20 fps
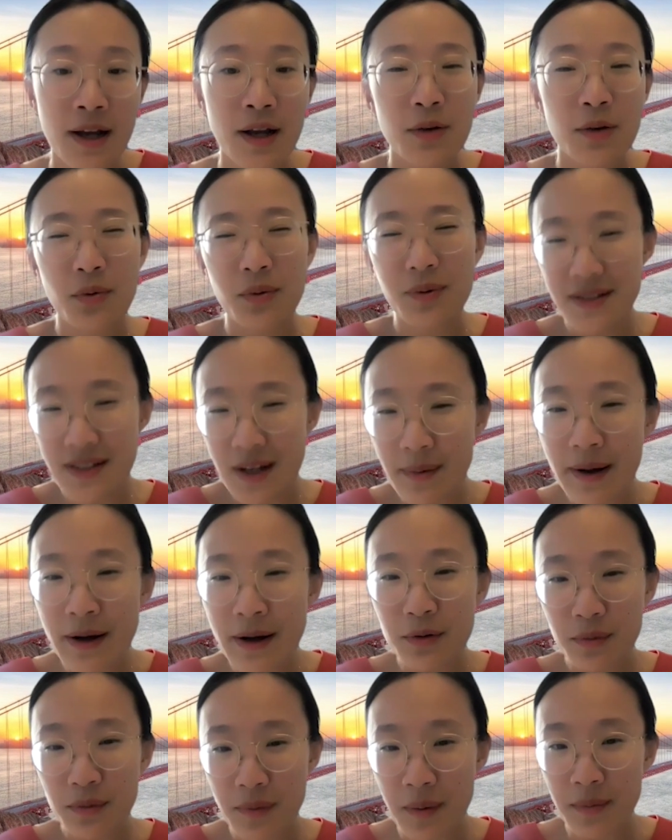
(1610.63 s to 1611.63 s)
but we somehow
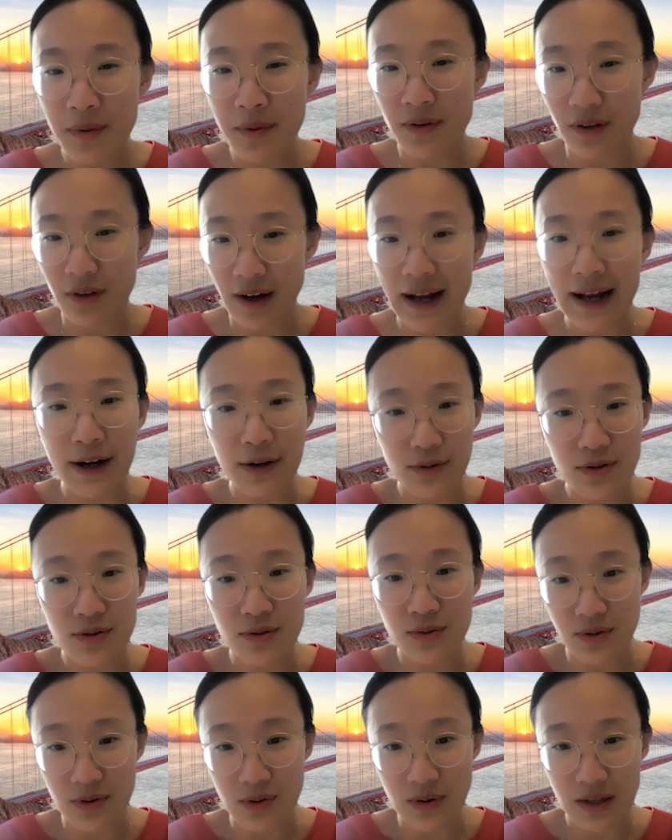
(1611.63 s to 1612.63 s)
remember the how
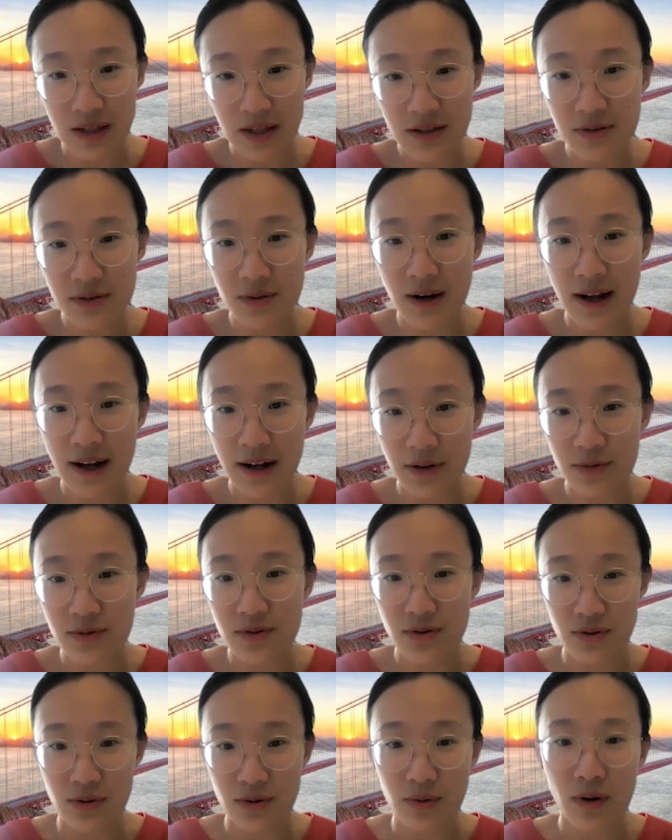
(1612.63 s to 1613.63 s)
to do things or how
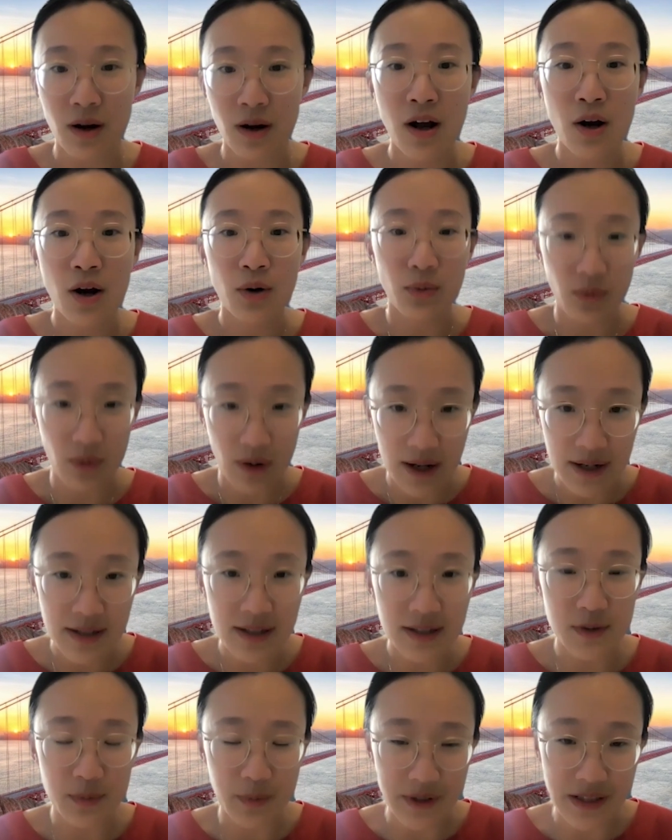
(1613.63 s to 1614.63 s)
to run a
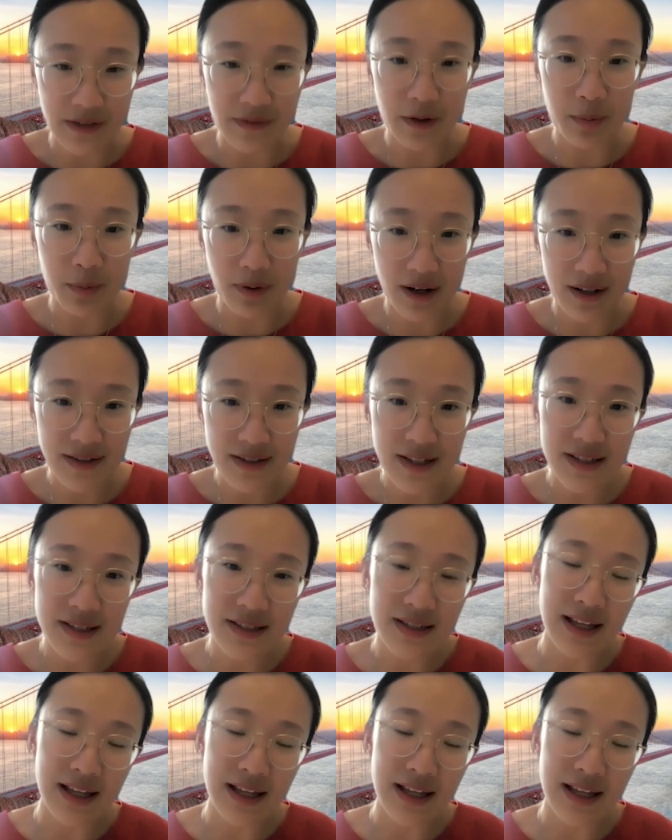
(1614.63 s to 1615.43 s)
specific process.